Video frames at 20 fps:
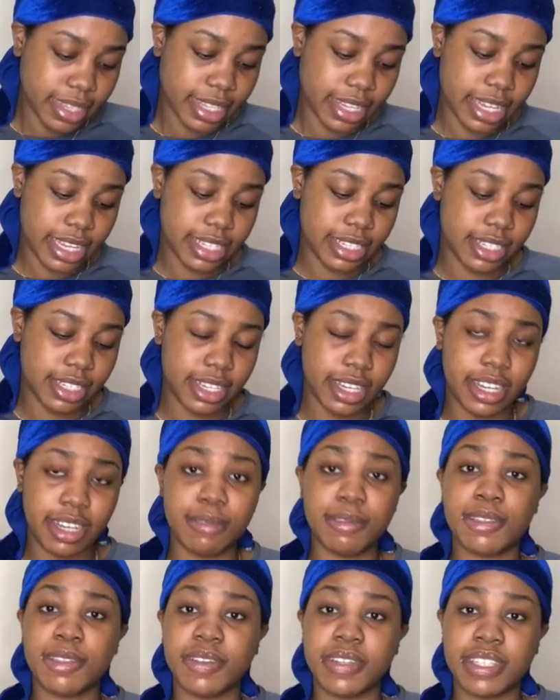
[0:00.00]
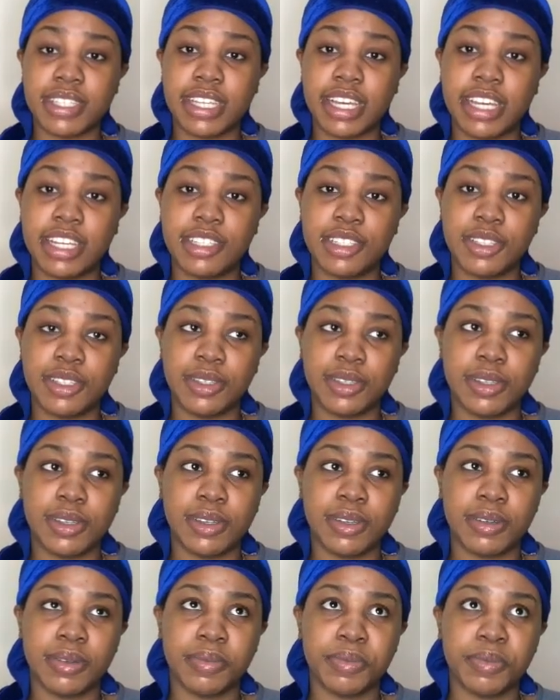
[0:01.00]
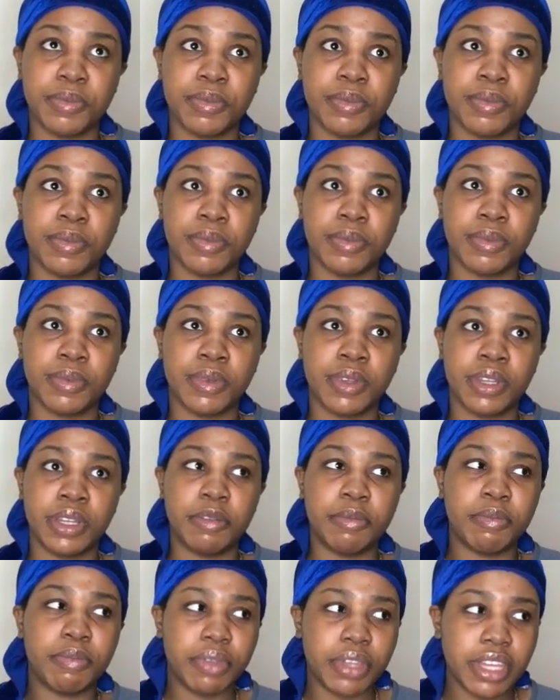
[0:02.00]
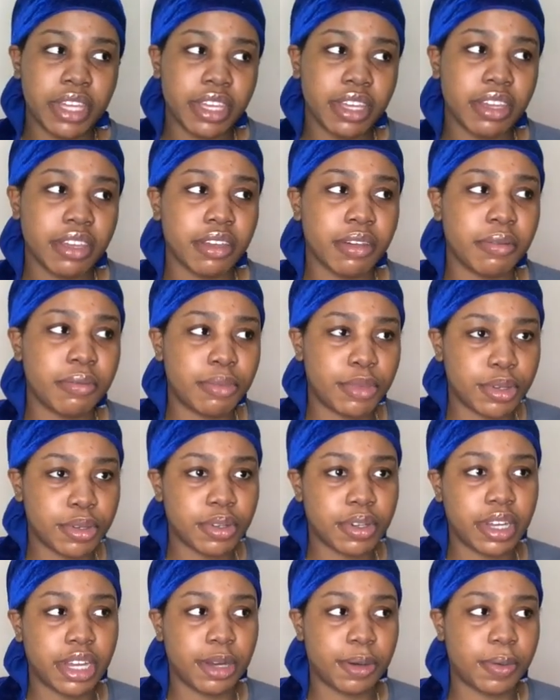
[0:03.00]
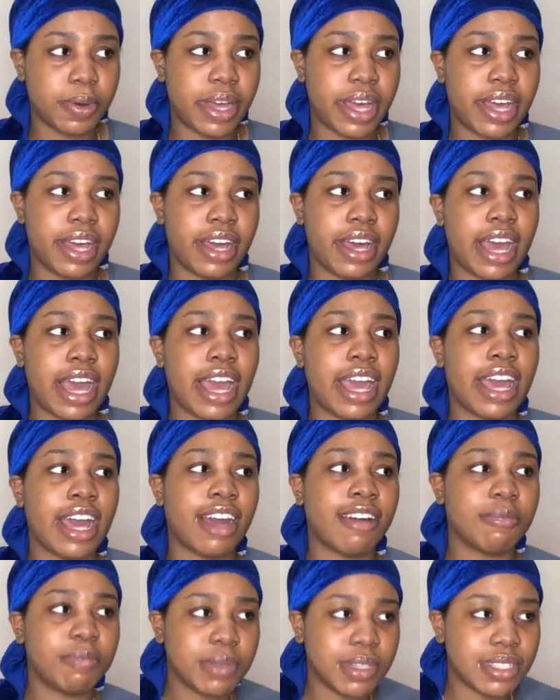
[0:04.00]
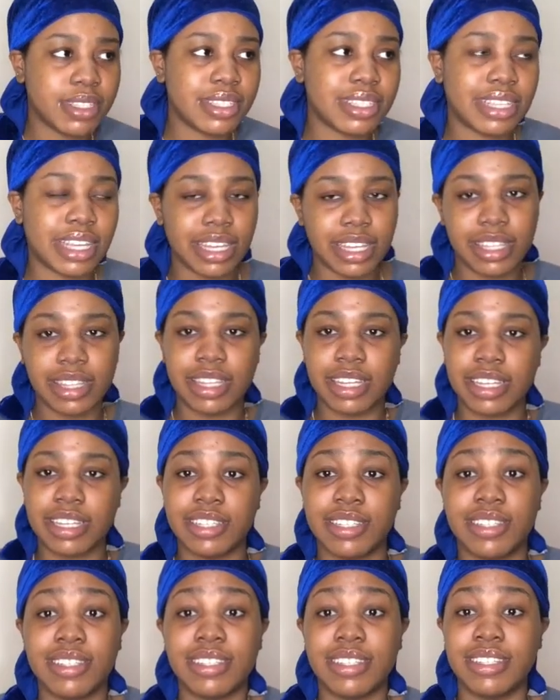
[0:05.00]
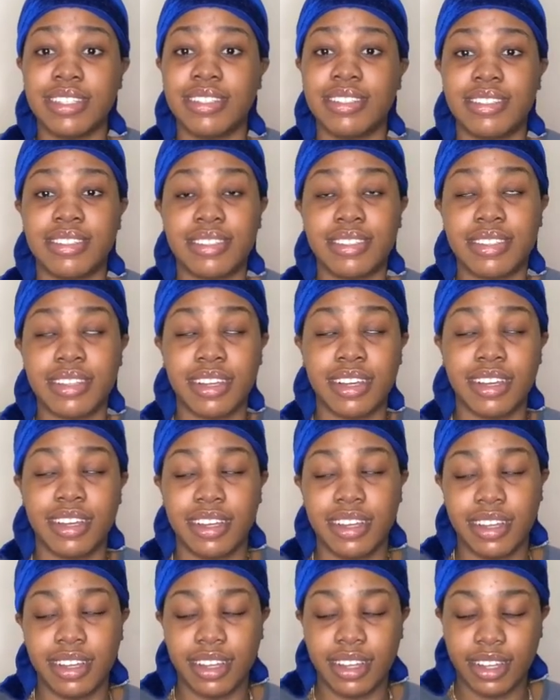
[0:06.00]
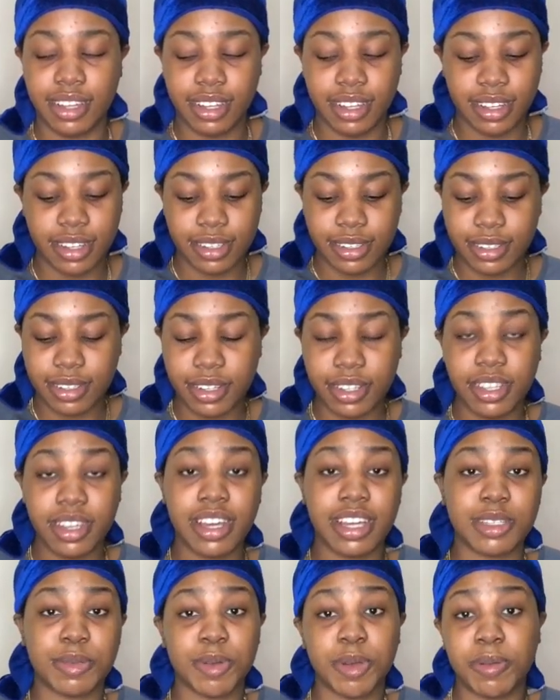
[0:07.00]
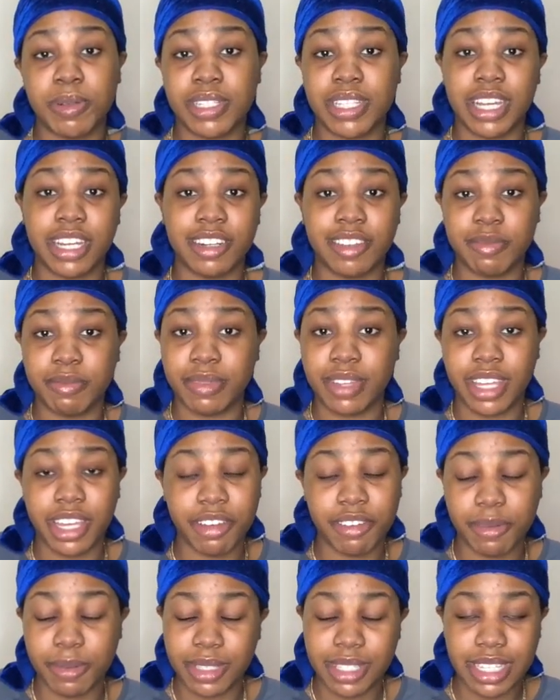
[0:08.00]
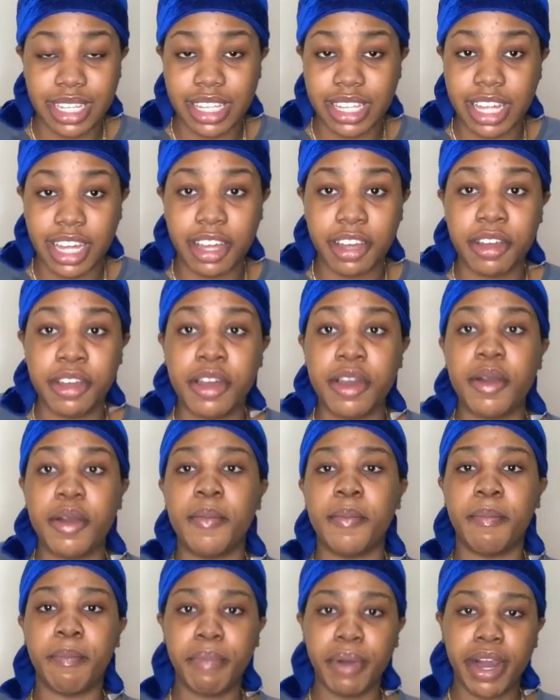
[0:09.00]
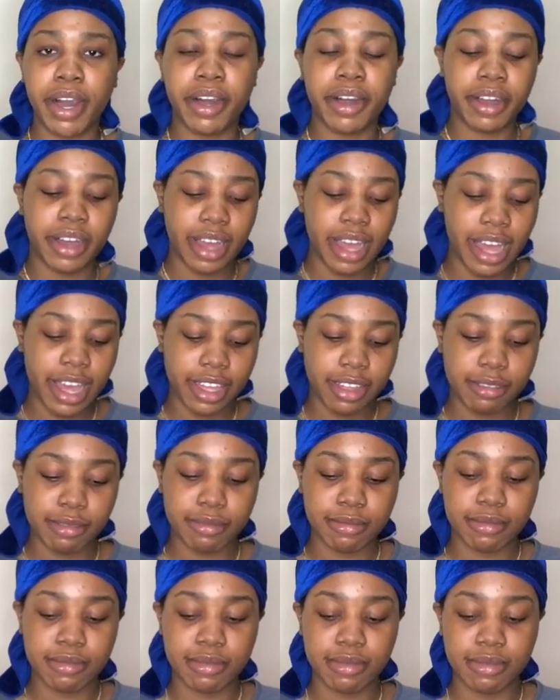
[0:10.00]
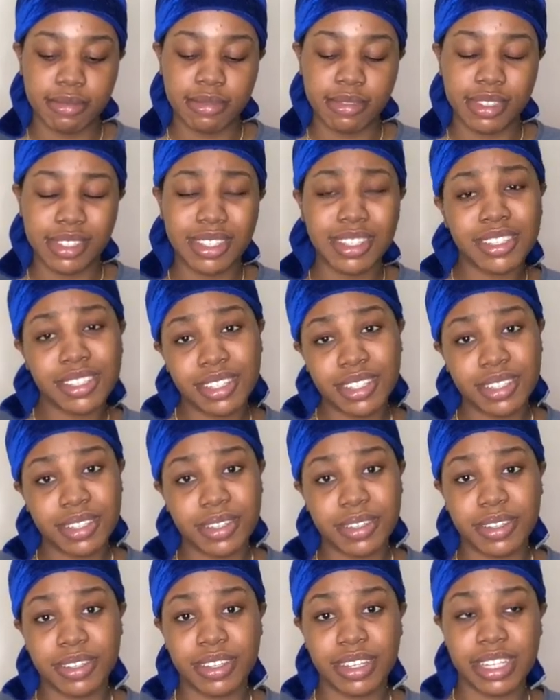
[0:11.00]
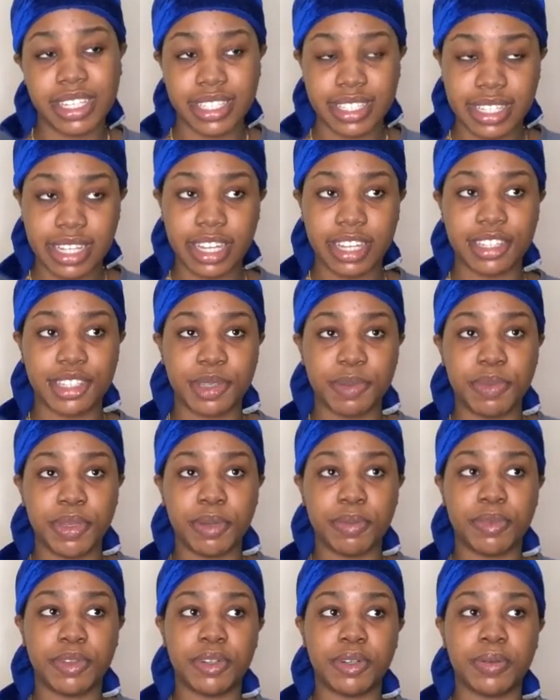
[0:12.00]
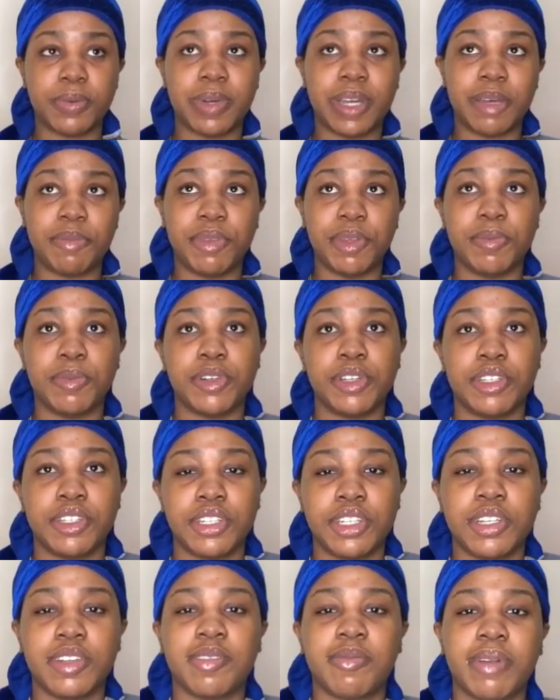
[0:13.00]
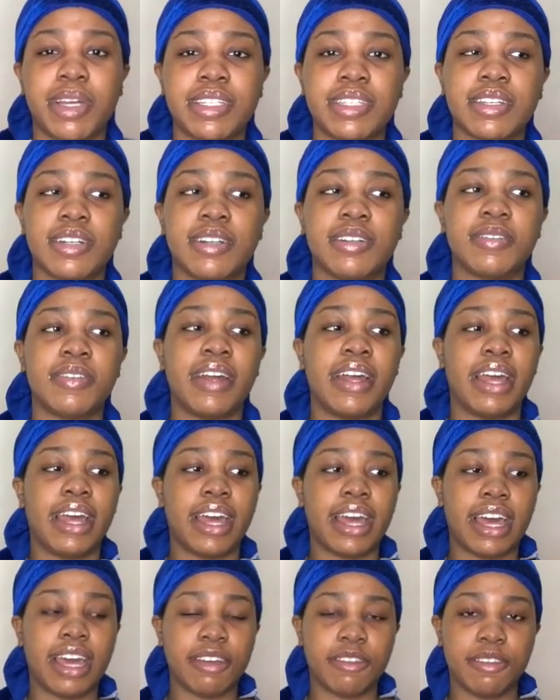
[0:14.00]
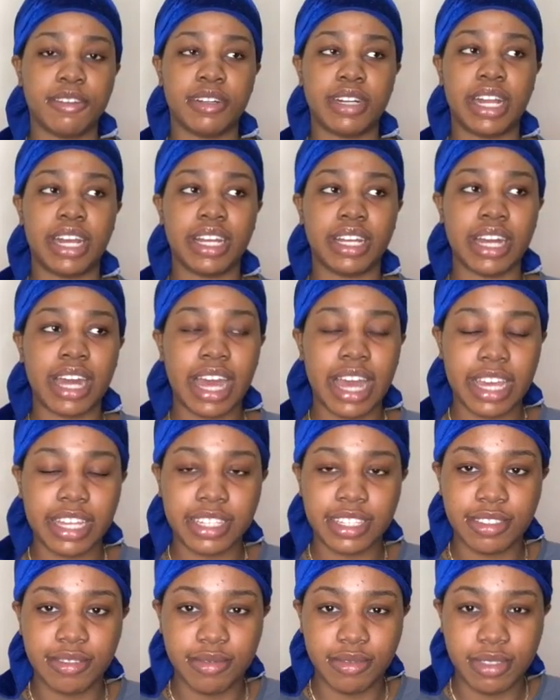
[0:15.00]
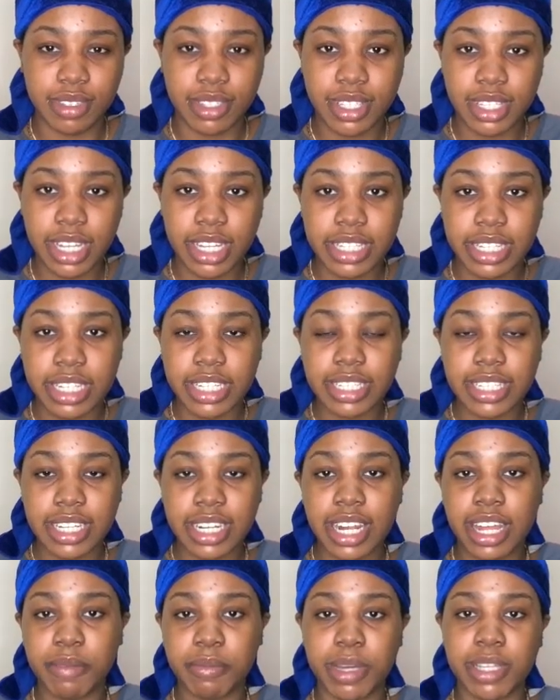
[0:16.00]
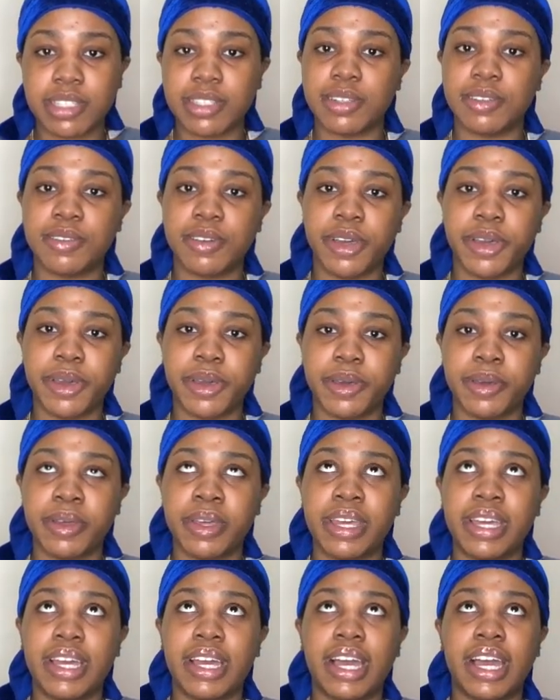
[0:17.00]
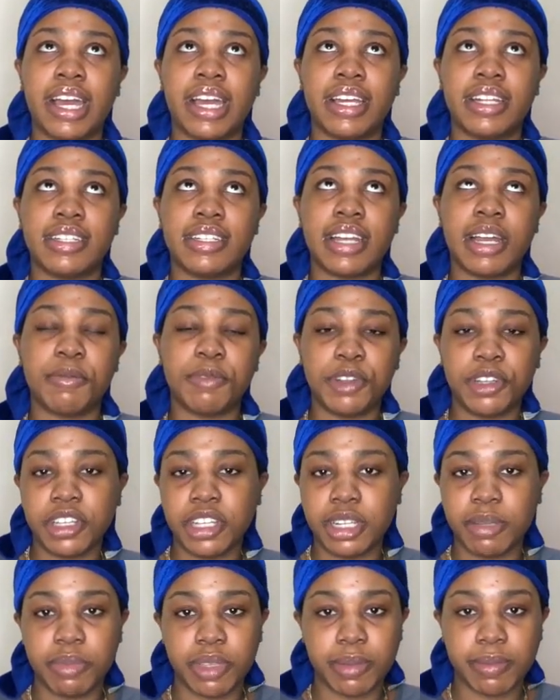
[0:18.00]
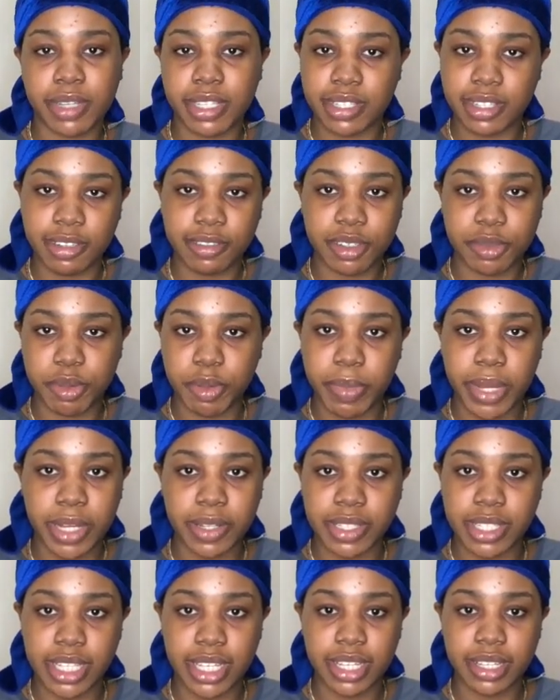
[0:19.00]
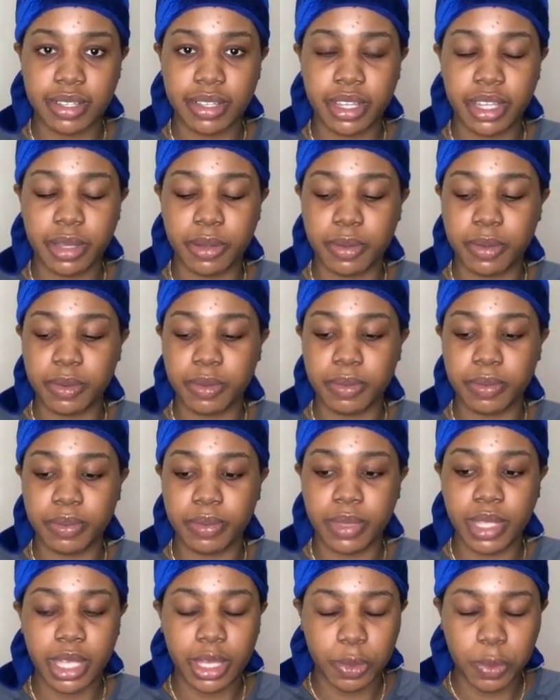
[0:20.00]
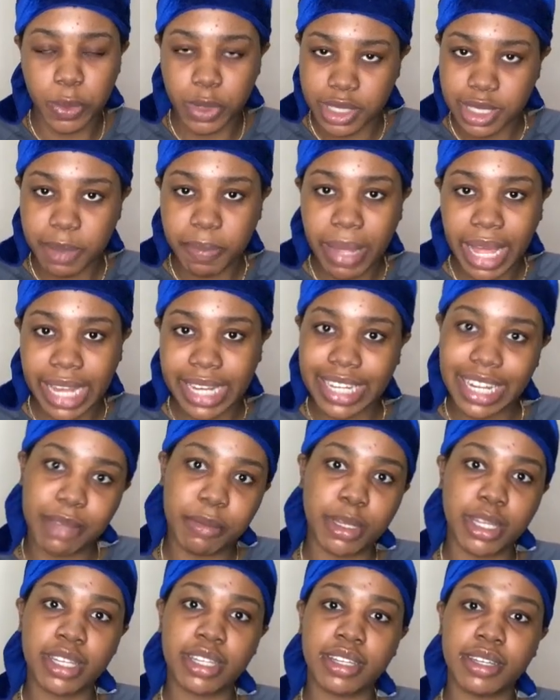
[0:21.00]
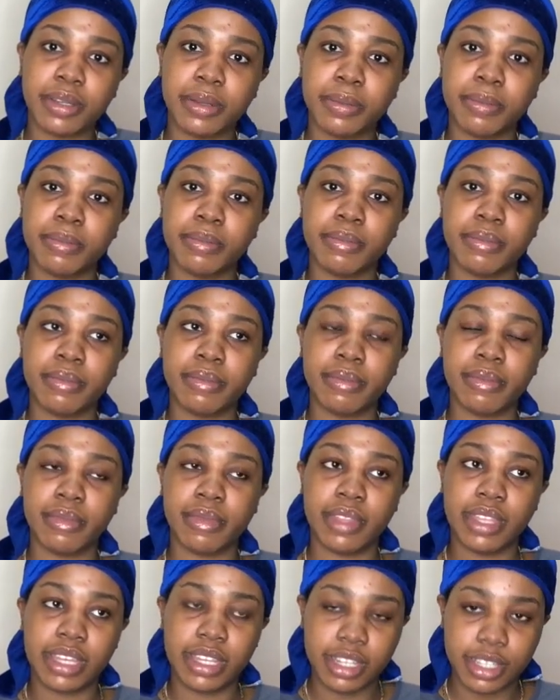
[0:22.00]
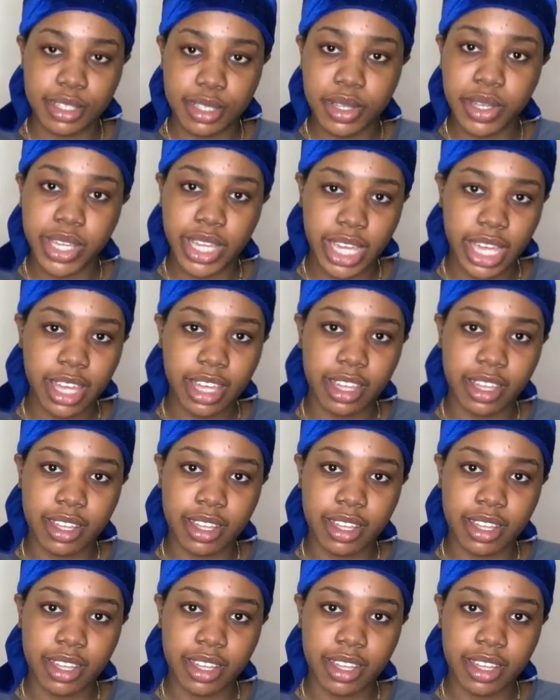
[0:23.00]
And yeah, I'm so excited to be more aware. I have been saying this since, oh, you guys are probably tired of hearing me say that, but I am so excited to be more aware, be more in tune with myself. I feel like I certainly did let myself go, and I'm not gonna beat myself up about it. It was a pandemic, and it's okay.